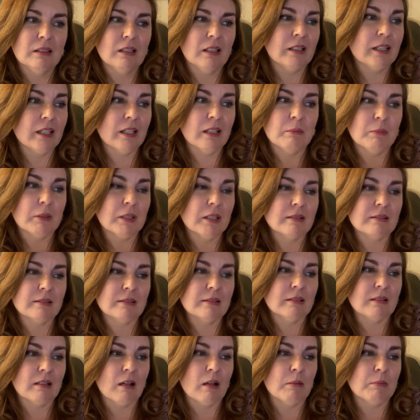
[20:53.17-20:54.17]
again, because
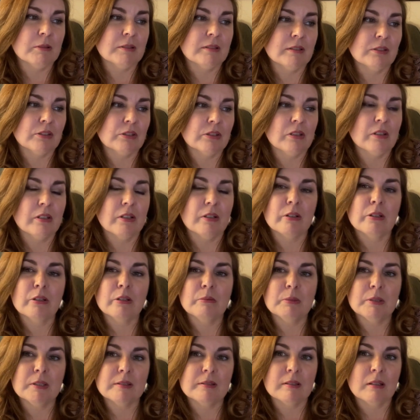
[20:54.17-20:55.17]
it's an opposition, there
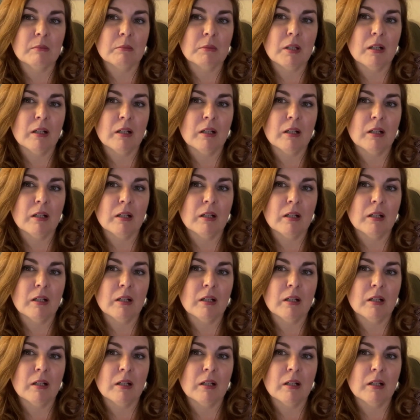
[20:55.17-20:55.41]
could be some